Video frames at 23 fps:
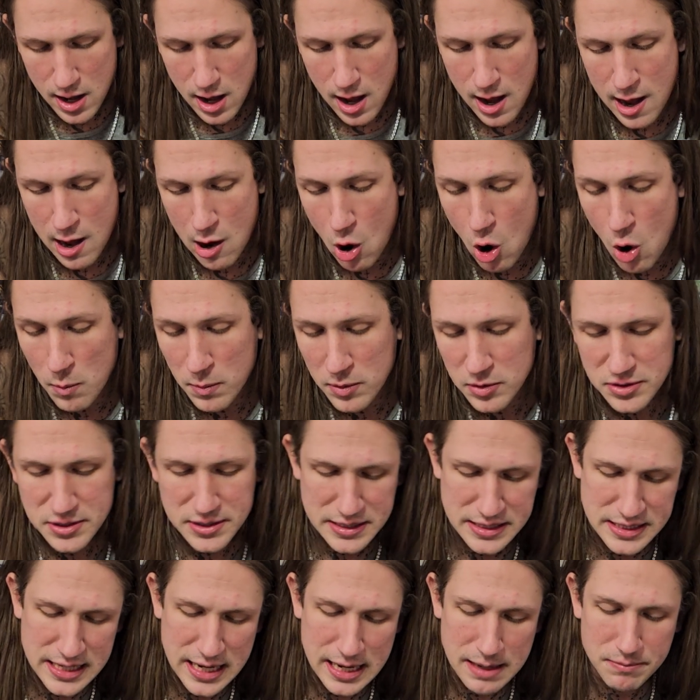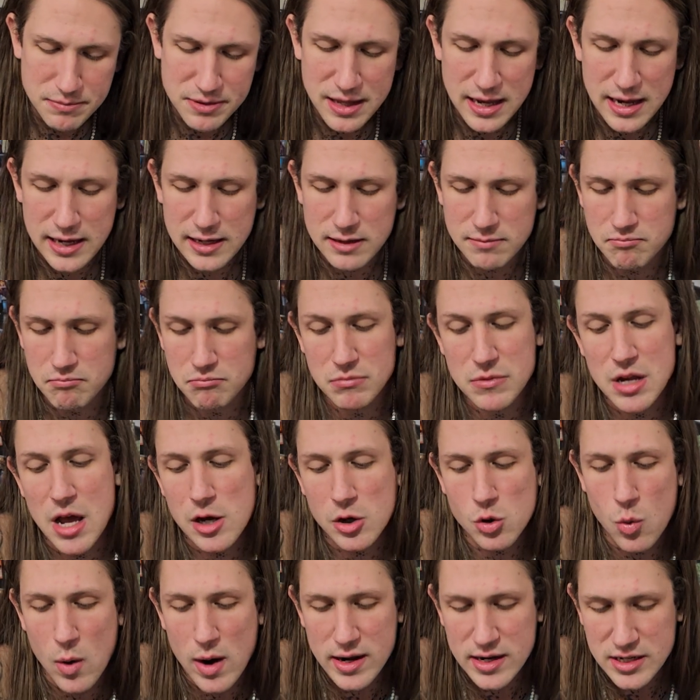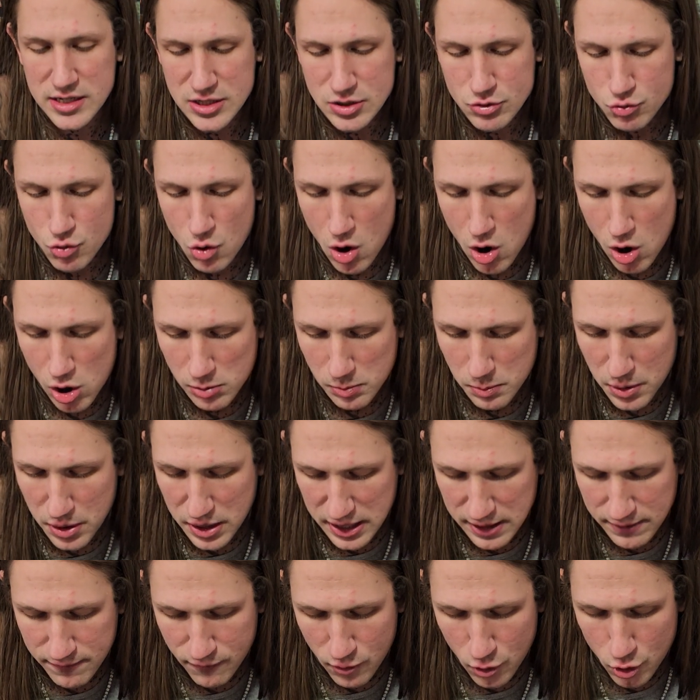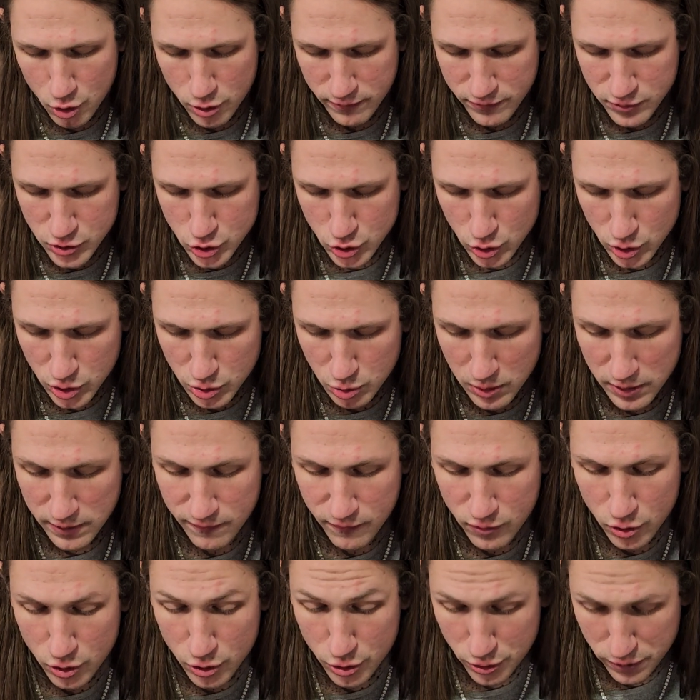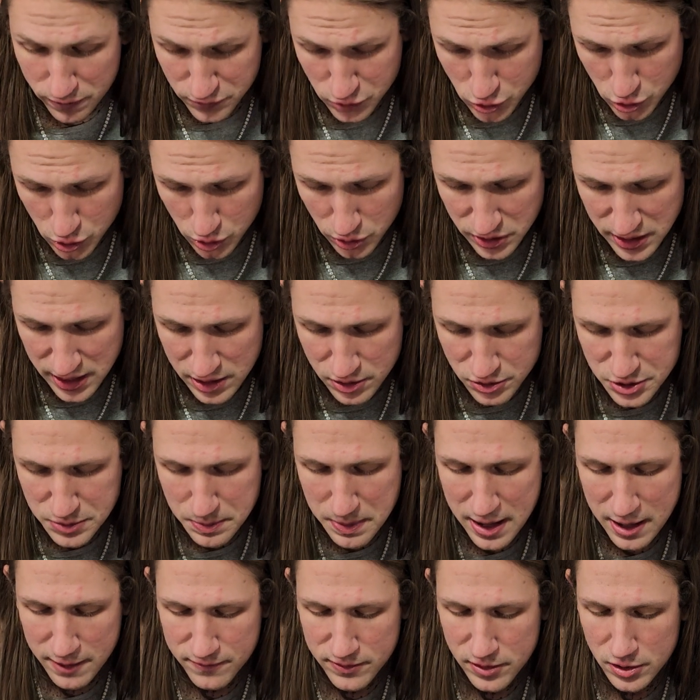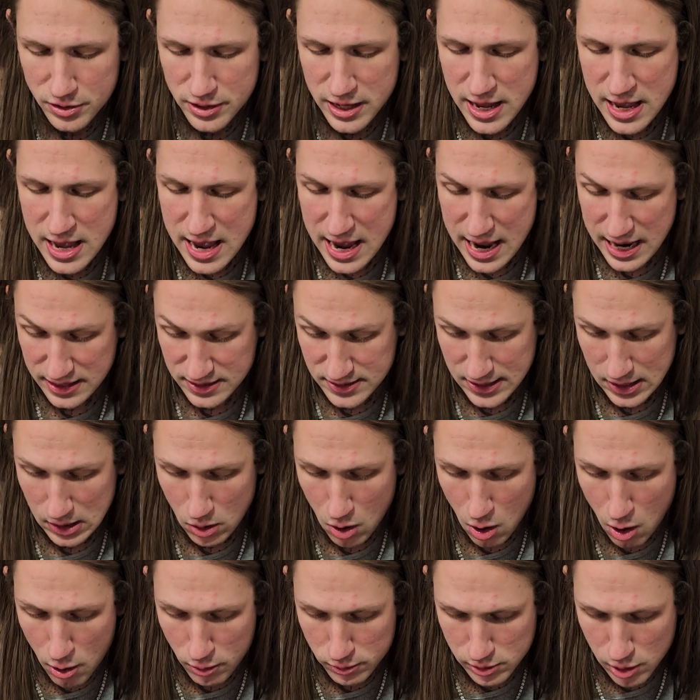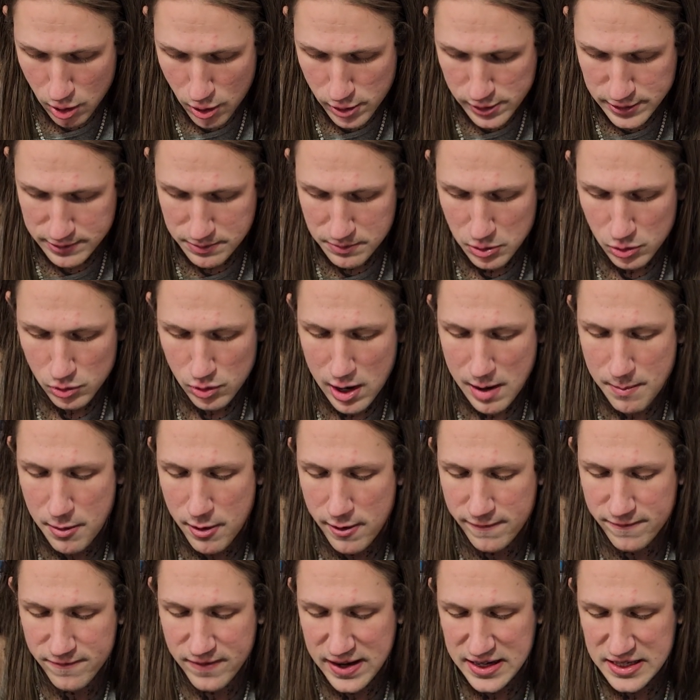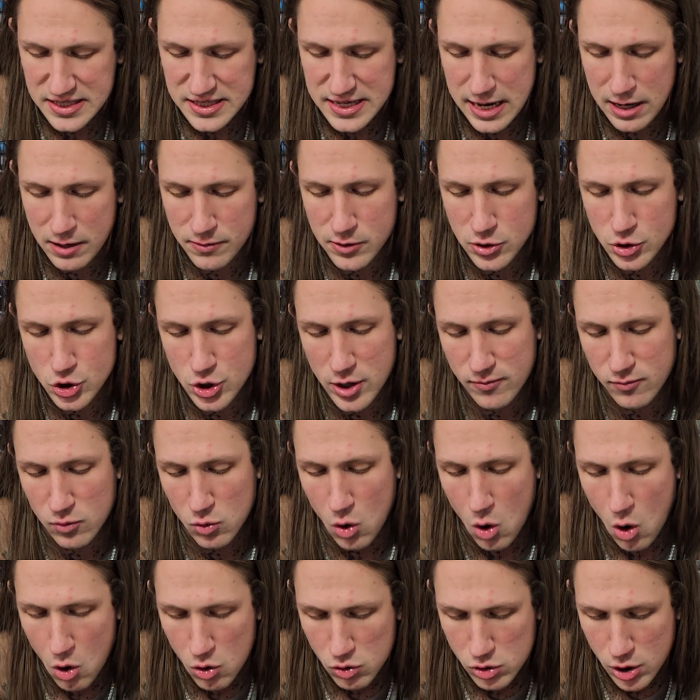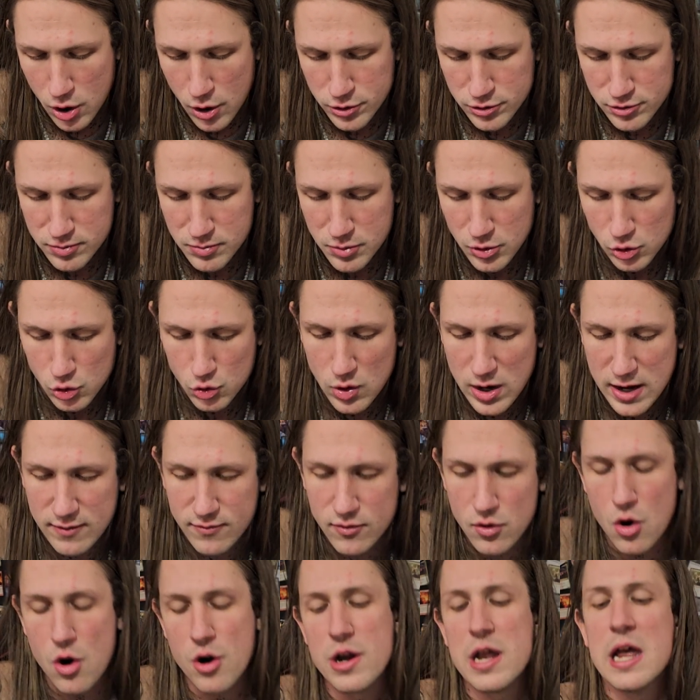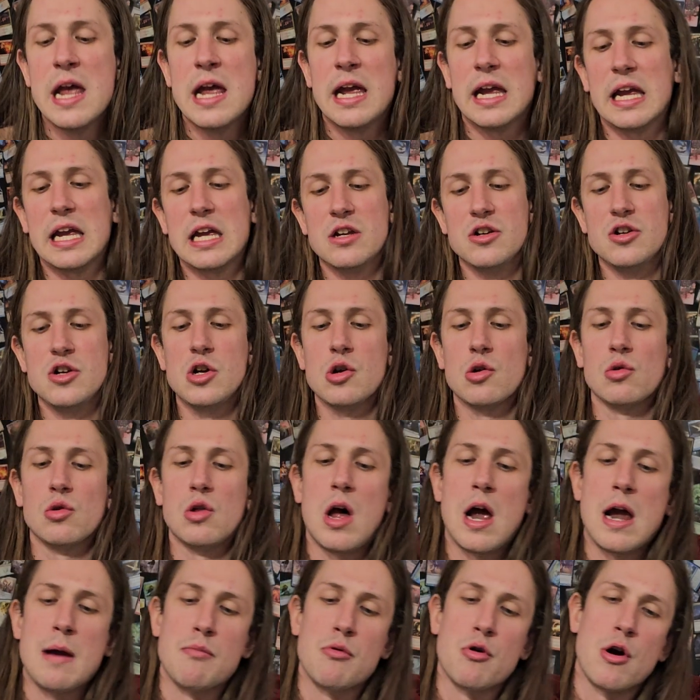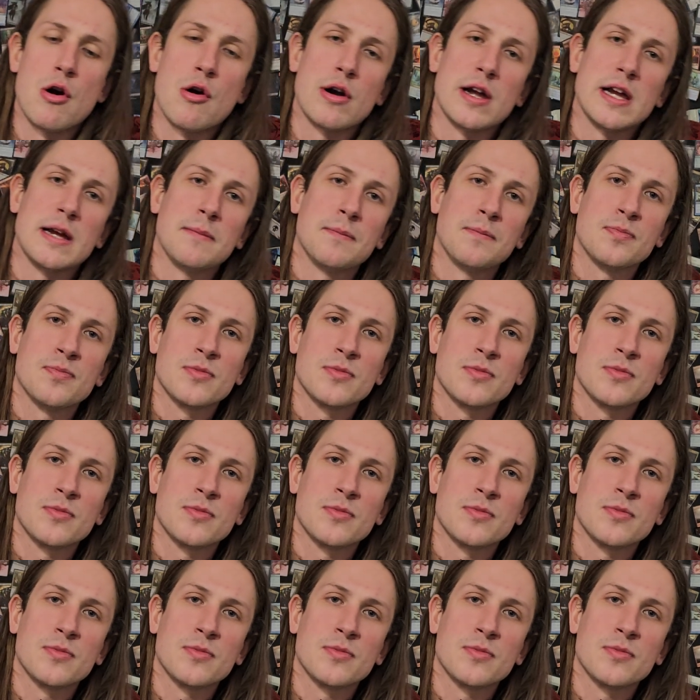Almost the same thing, not quite as strong, but Inverter of Truth. When Inverter of Truth enters the battlefield, exile all cards from your library face down, then shuffle all cards from your graveyard into your library.